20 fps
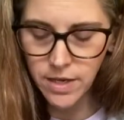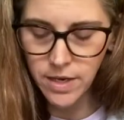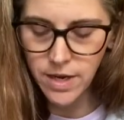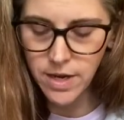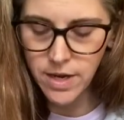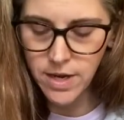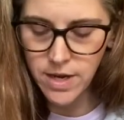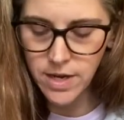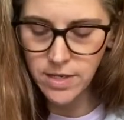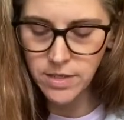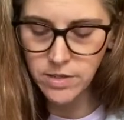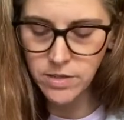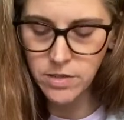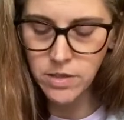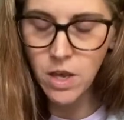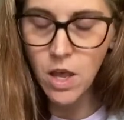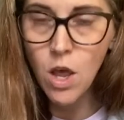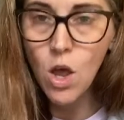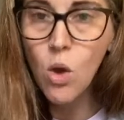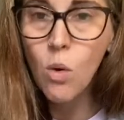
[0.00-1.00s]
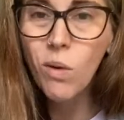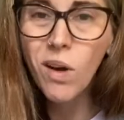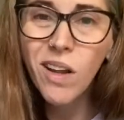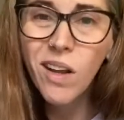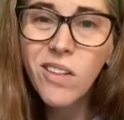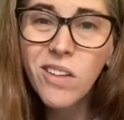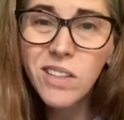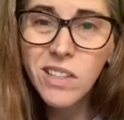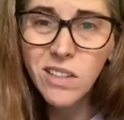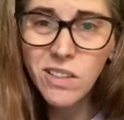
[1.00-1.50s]
And when I
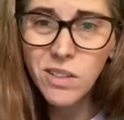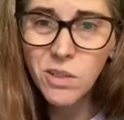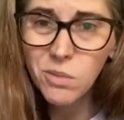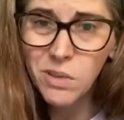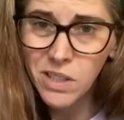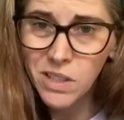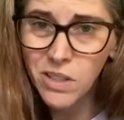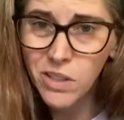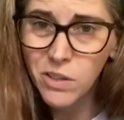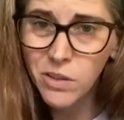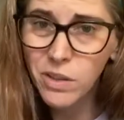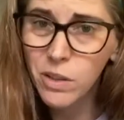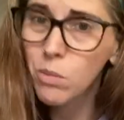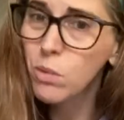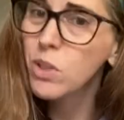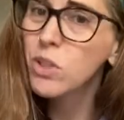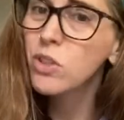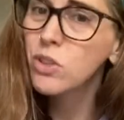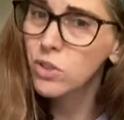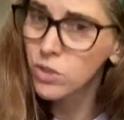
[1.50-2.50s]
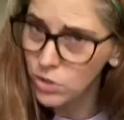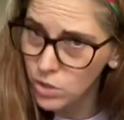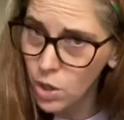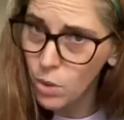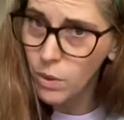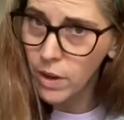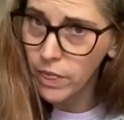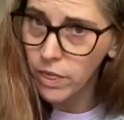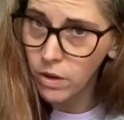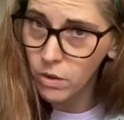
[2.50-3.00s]
looked out the window, there was snow
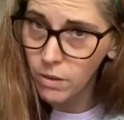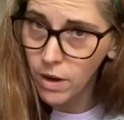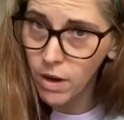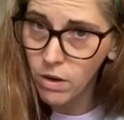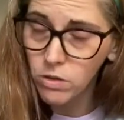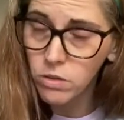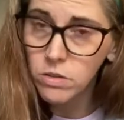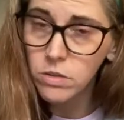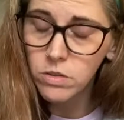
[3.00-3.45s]
on the ground.